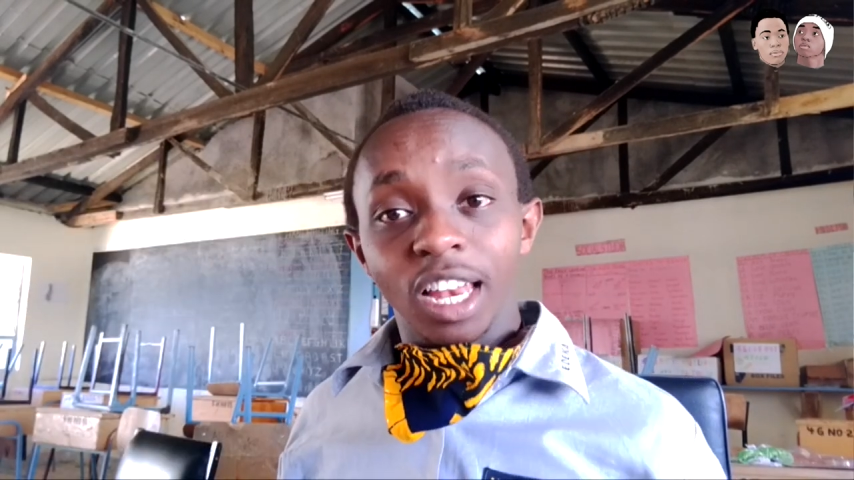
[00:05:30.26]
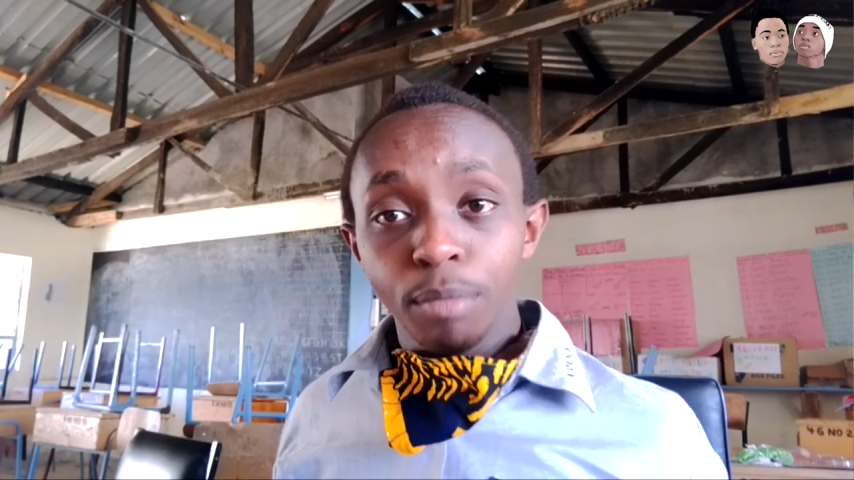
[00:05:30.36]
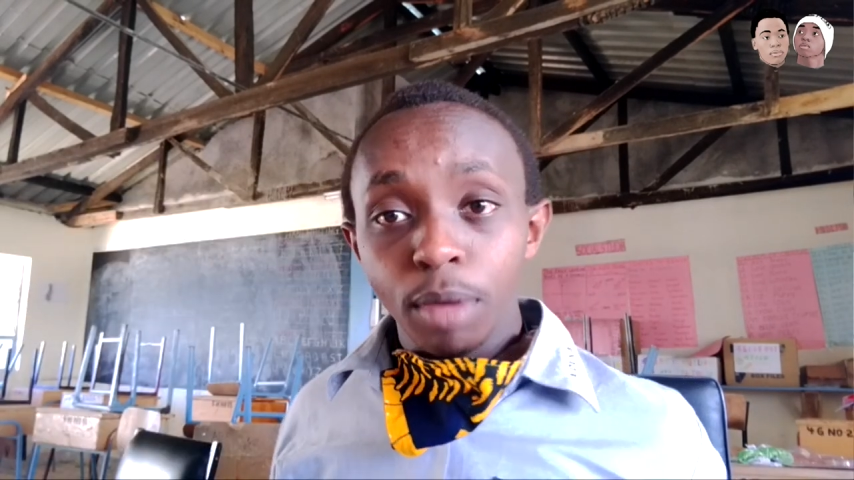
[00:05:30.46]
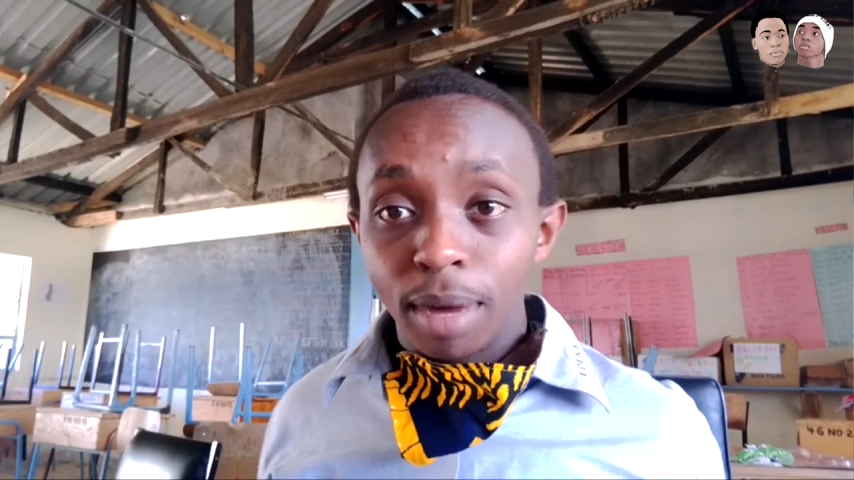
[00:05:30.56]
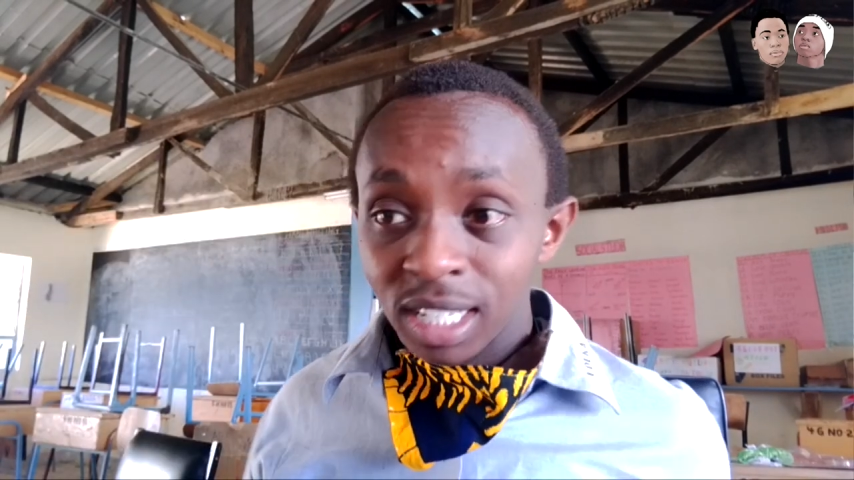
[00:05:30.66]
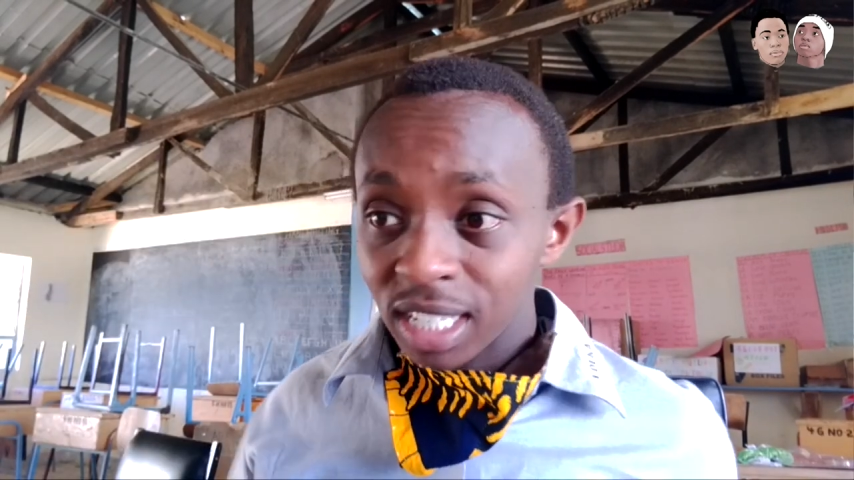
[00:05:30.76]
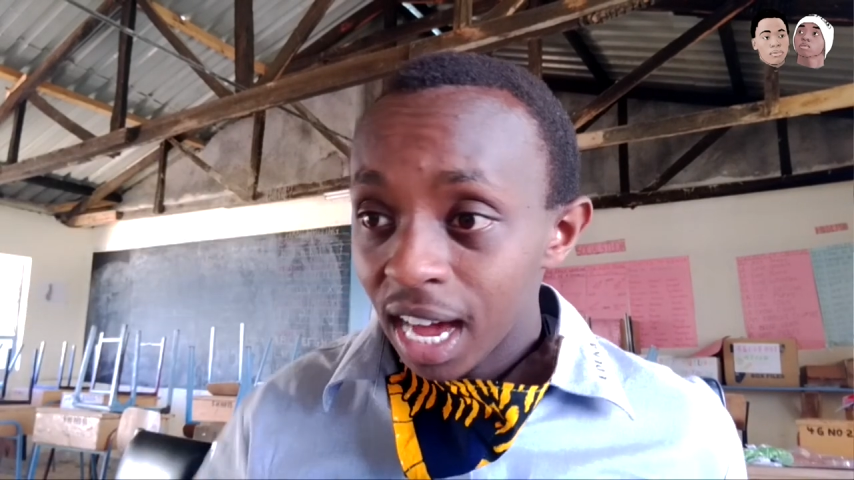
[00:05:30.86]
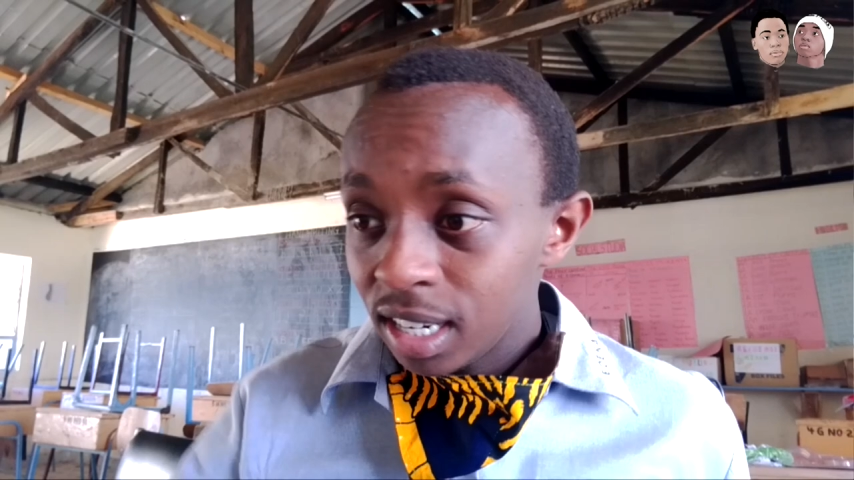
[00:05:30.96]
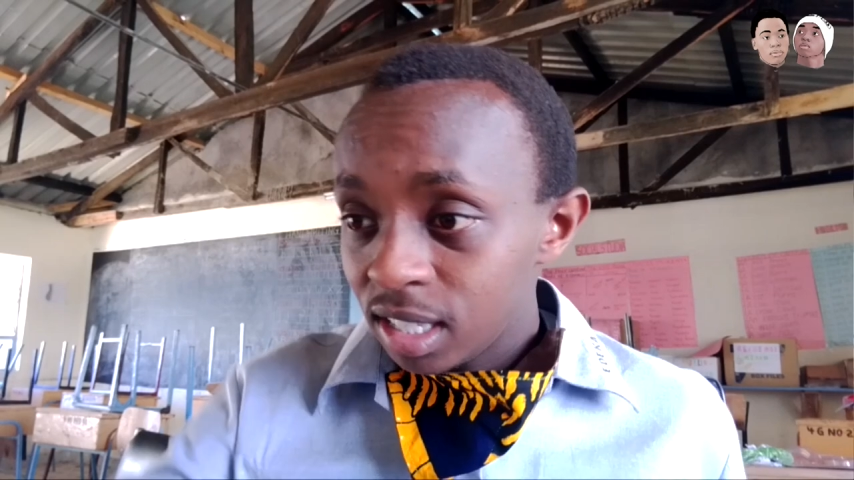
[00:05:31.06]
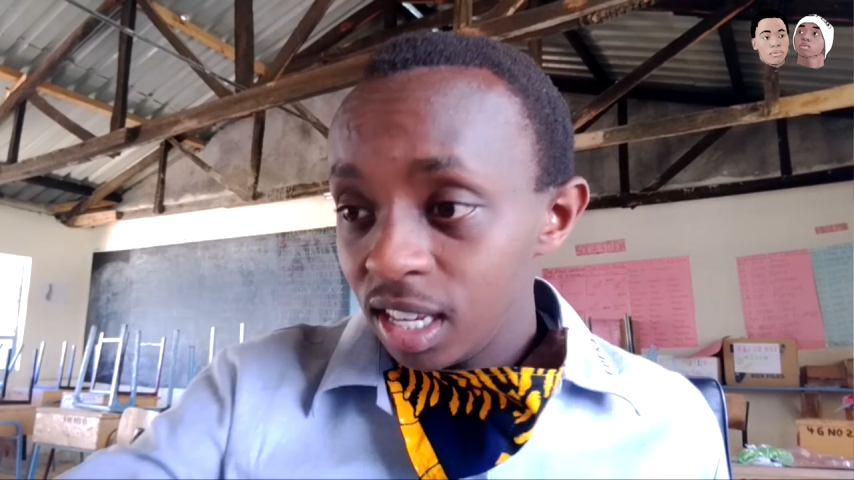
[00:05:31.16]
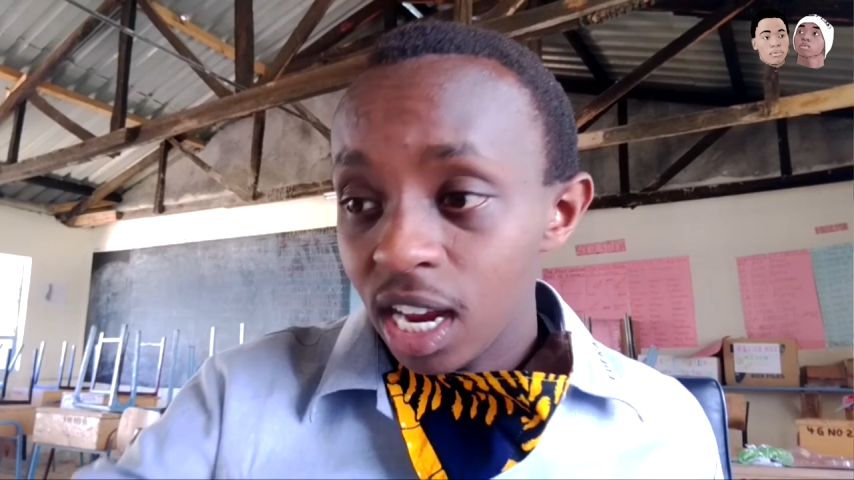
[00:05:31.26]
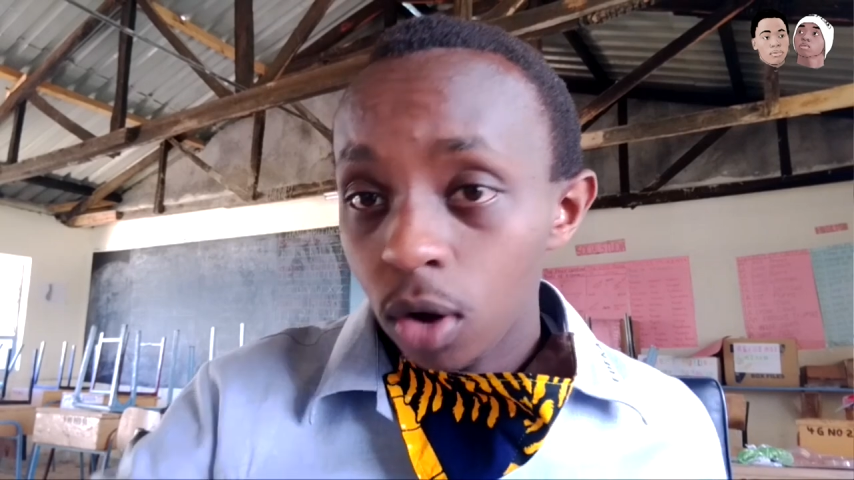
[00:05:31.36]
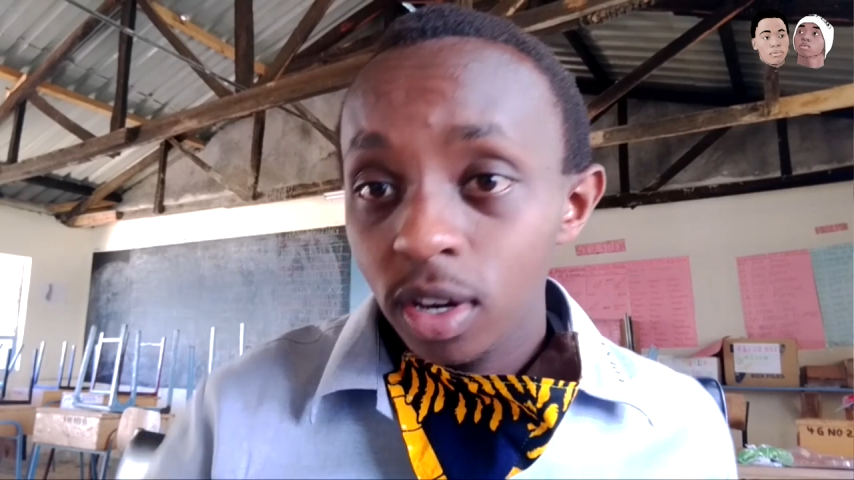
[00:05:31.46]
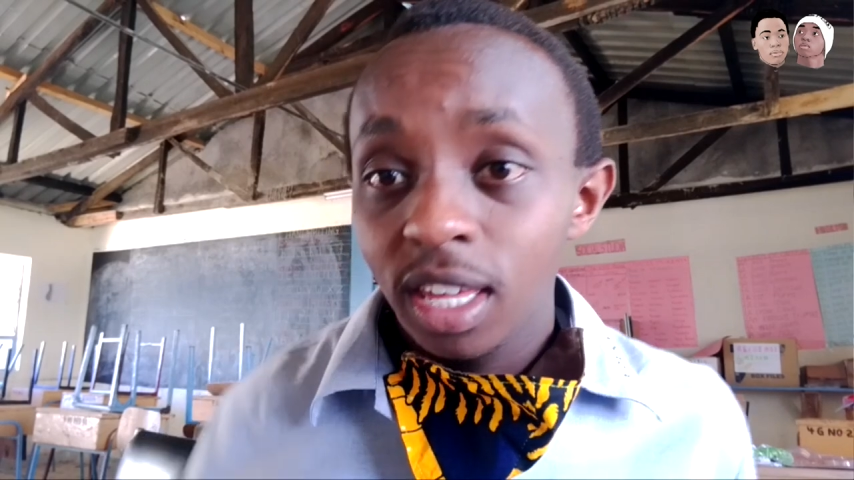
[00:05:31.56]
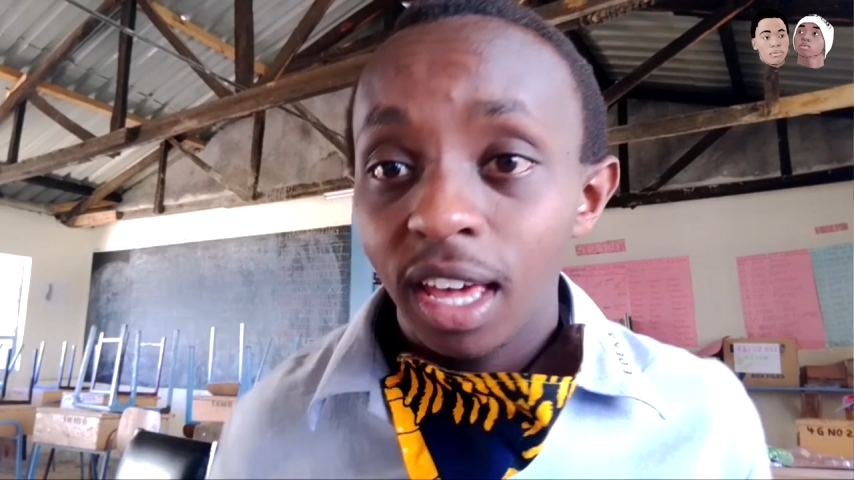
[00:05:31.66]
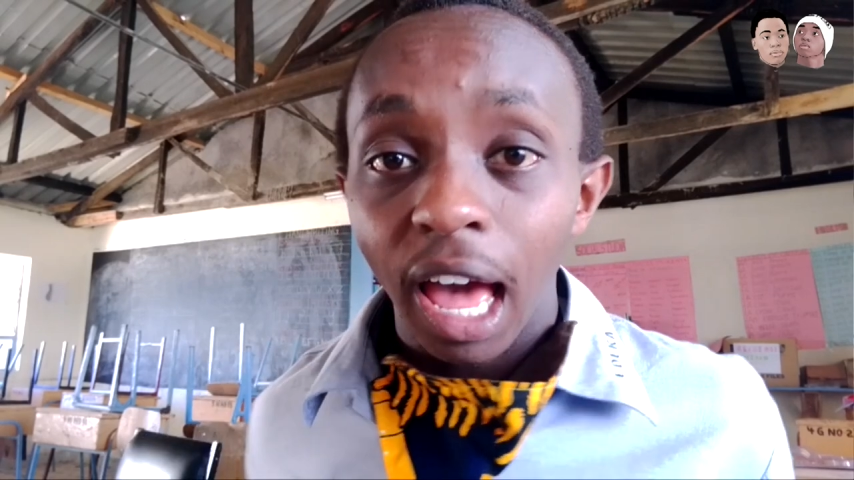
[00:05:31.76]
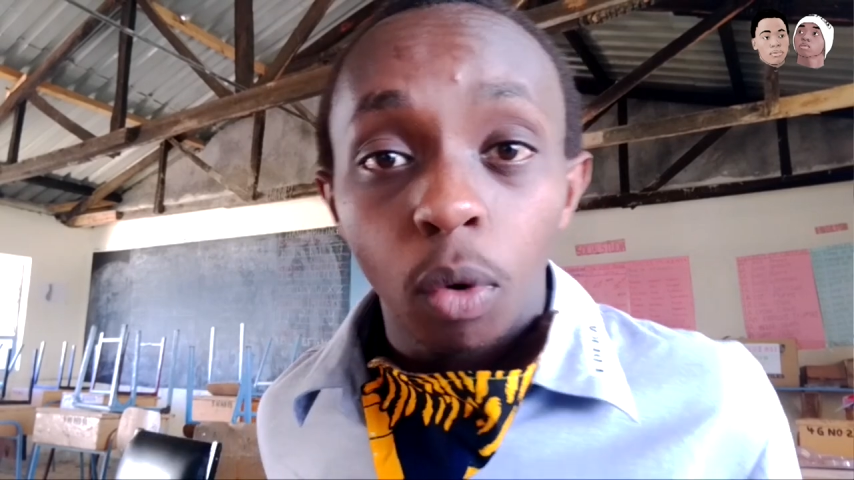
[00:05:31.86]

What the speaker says: telling me, my son, sit down here,